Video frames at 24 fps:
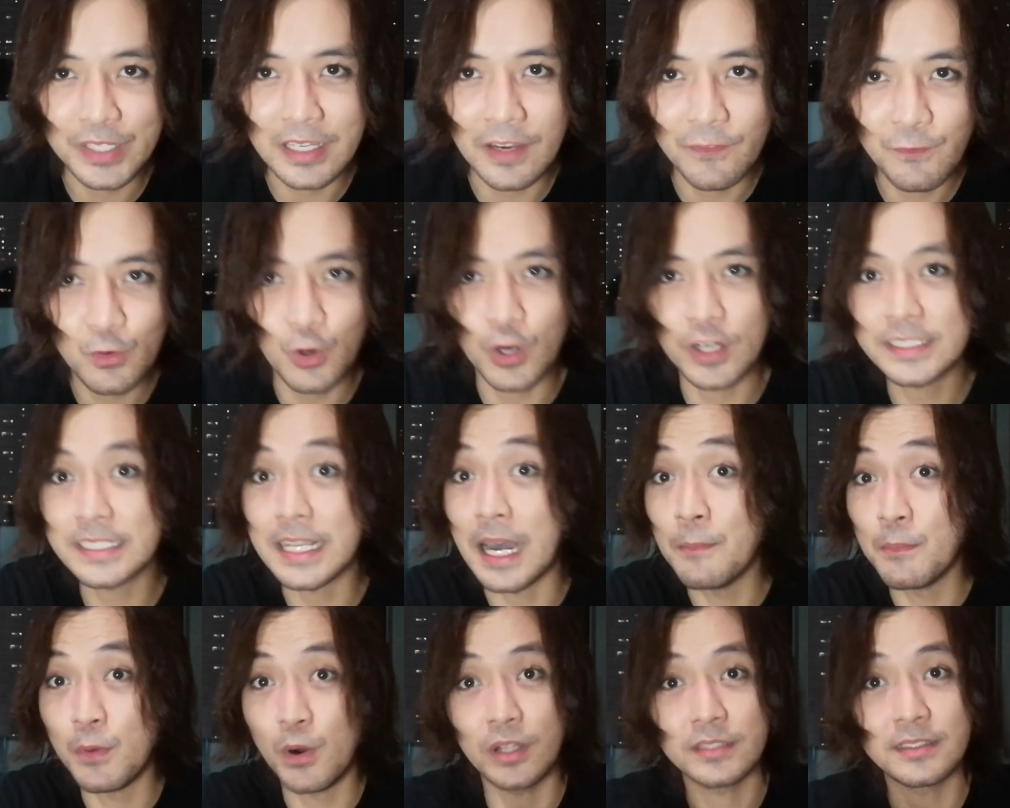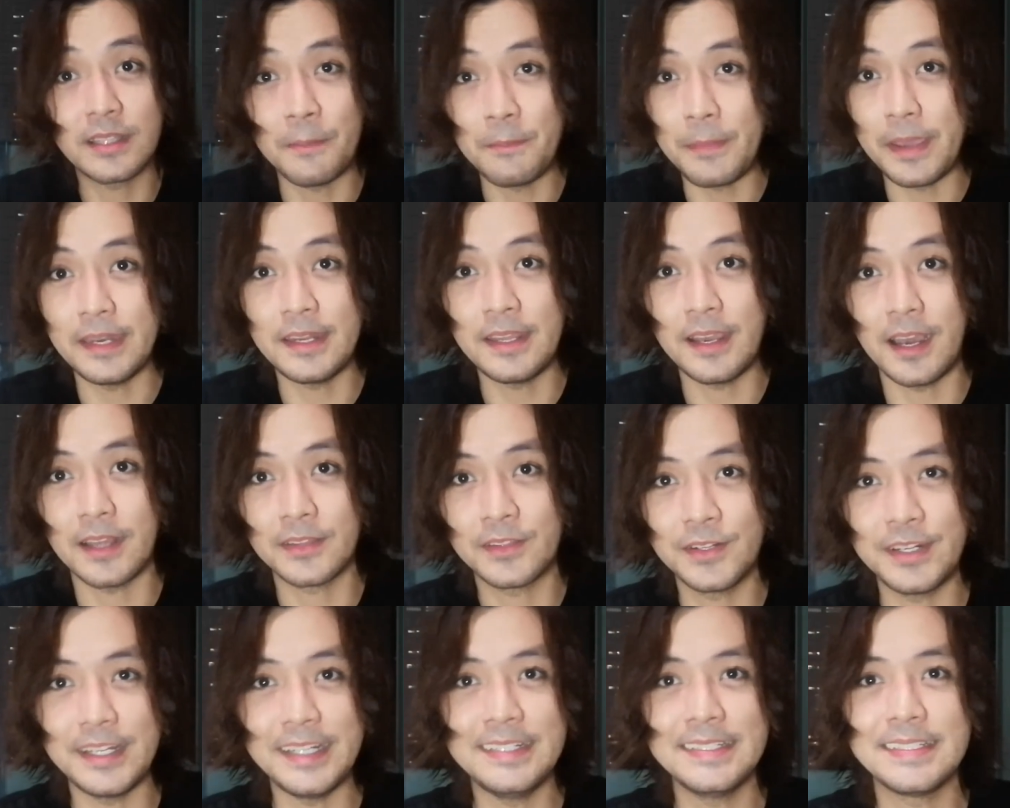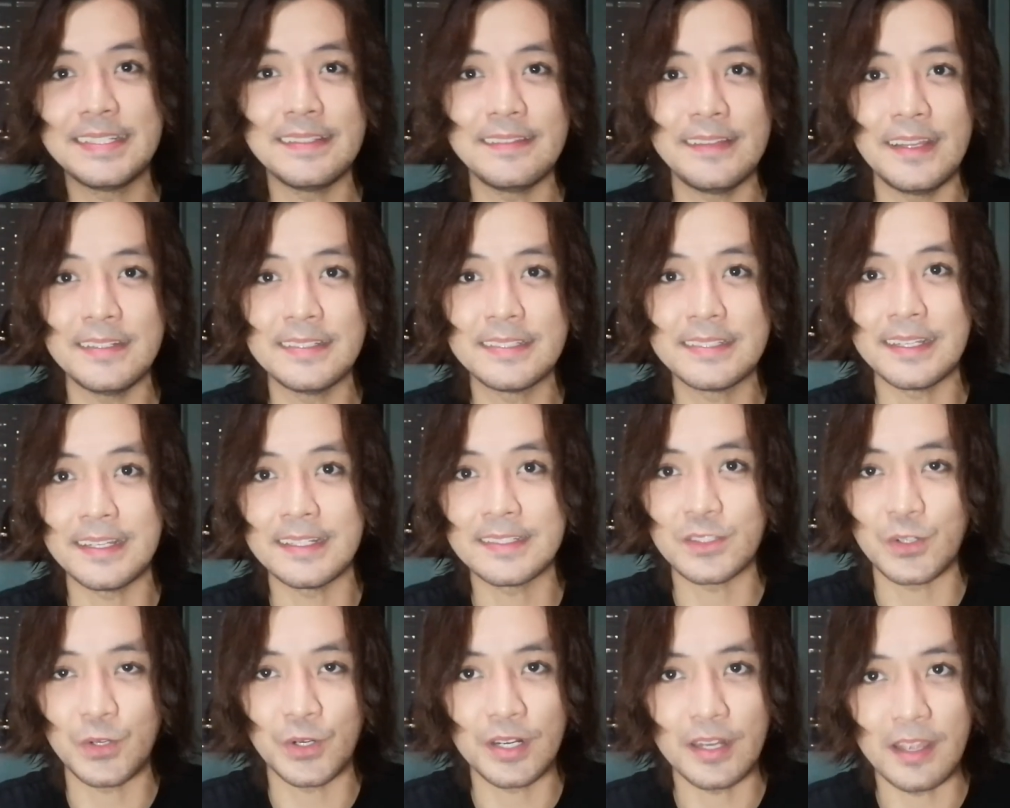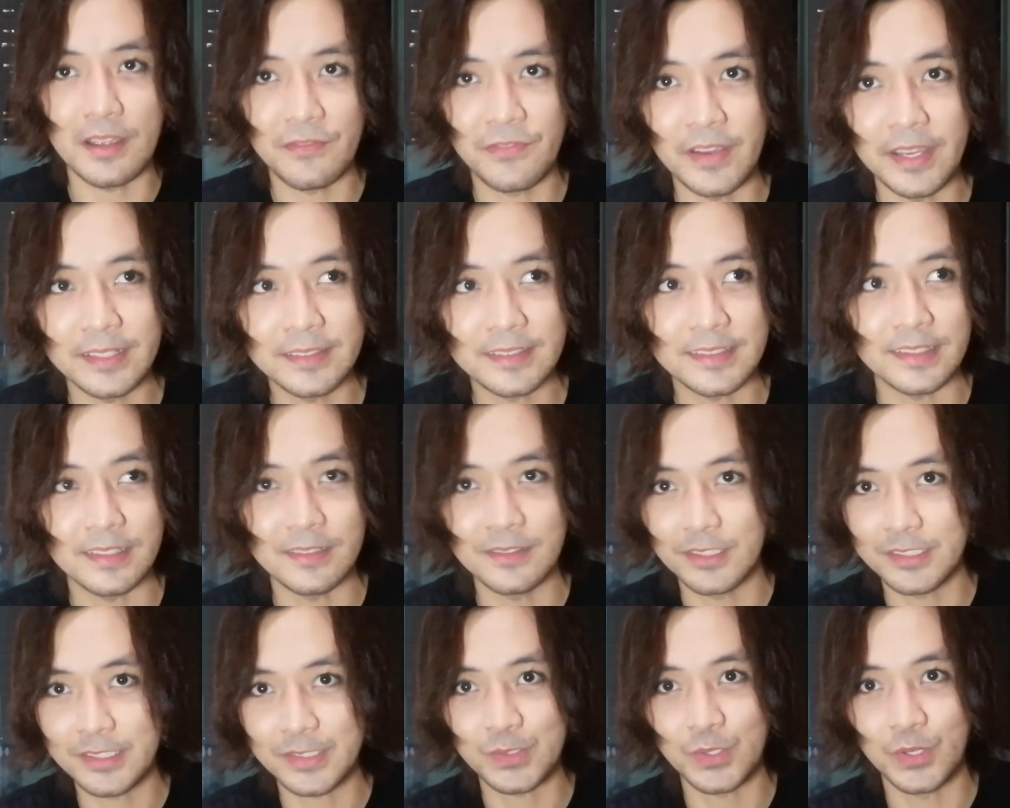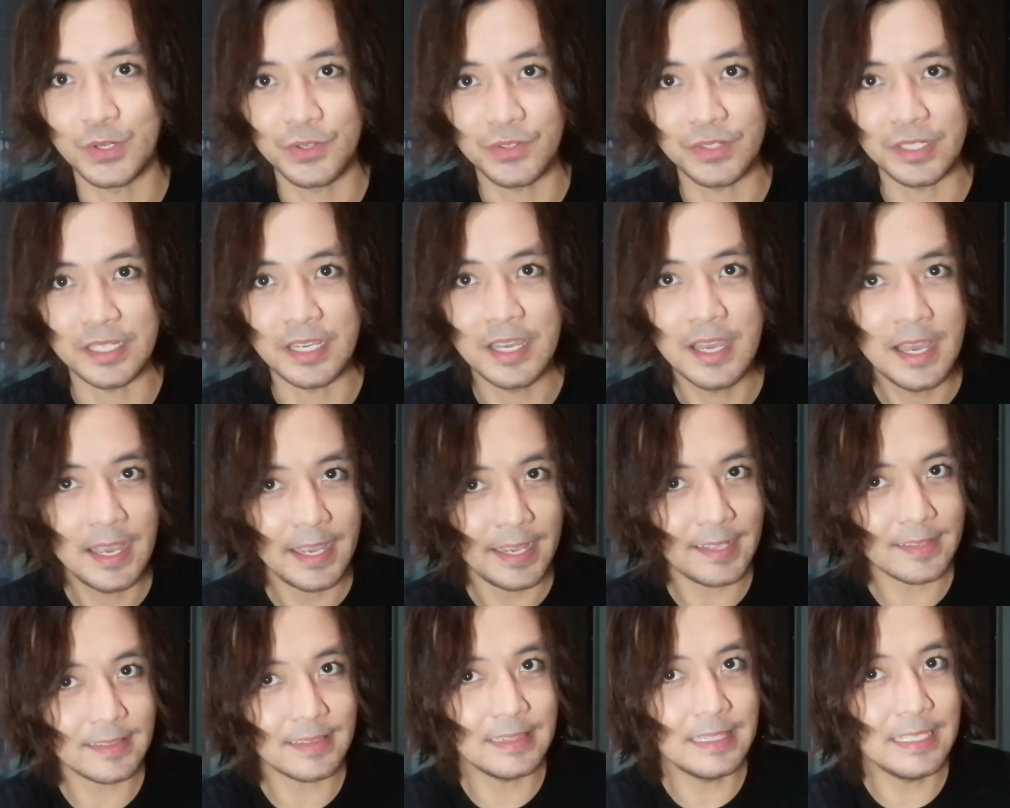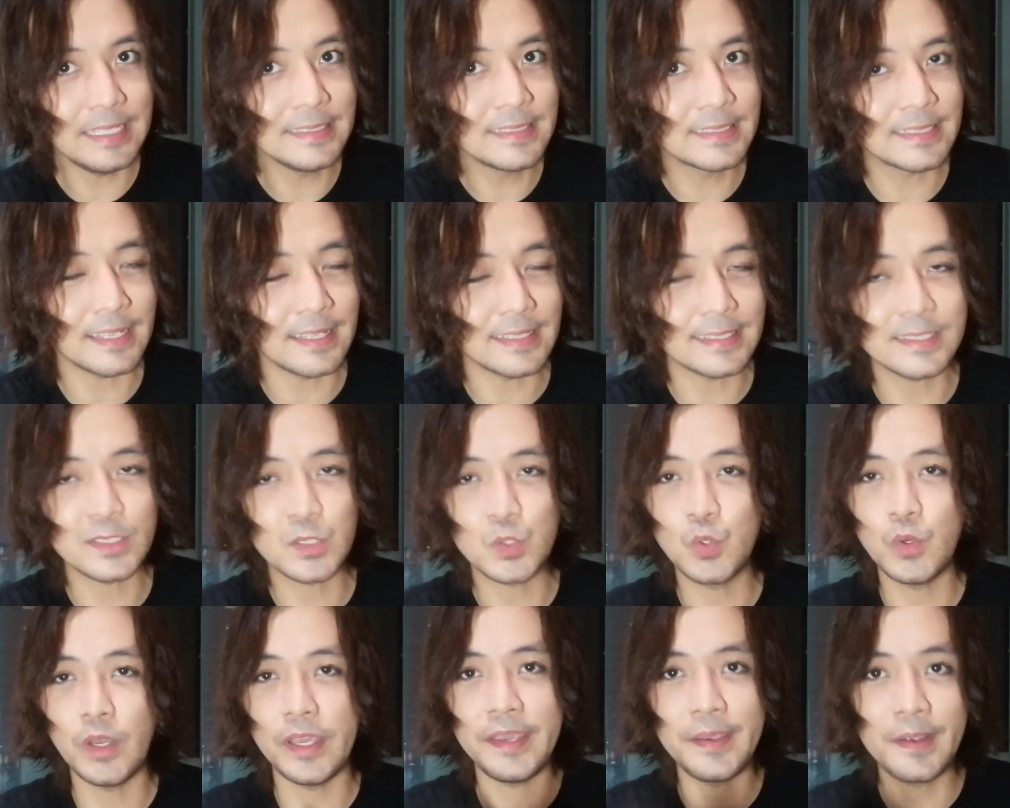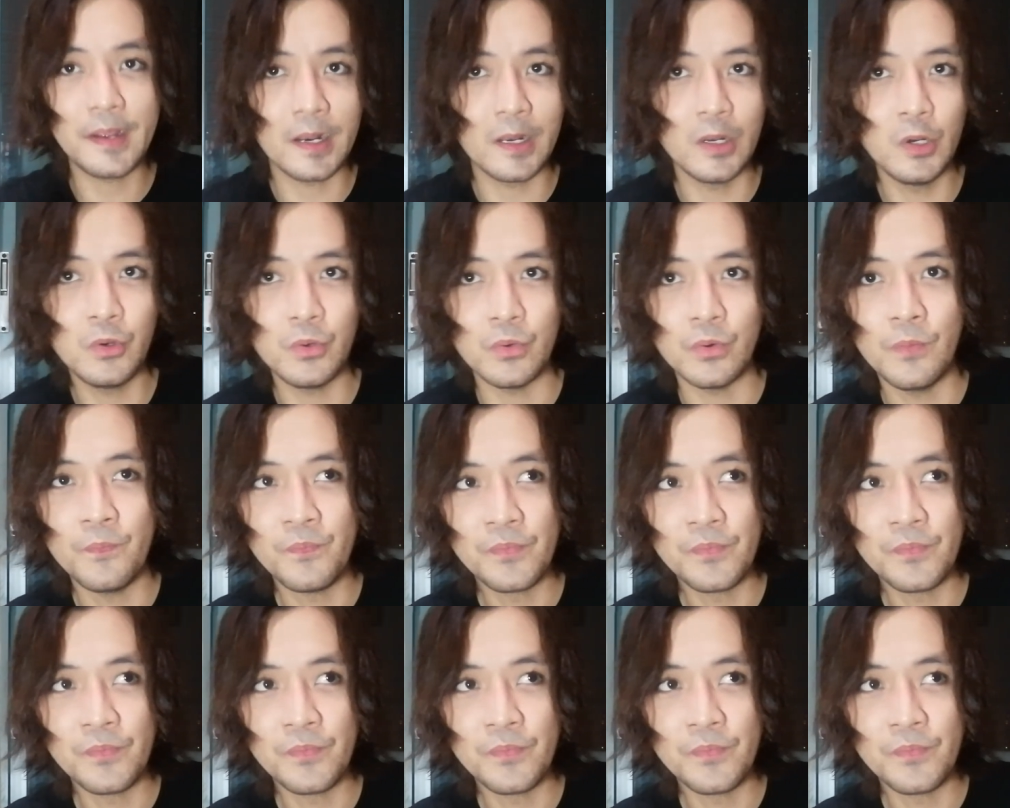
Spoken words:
Of course, among the many other incidences or events in the story, it leads us to a clue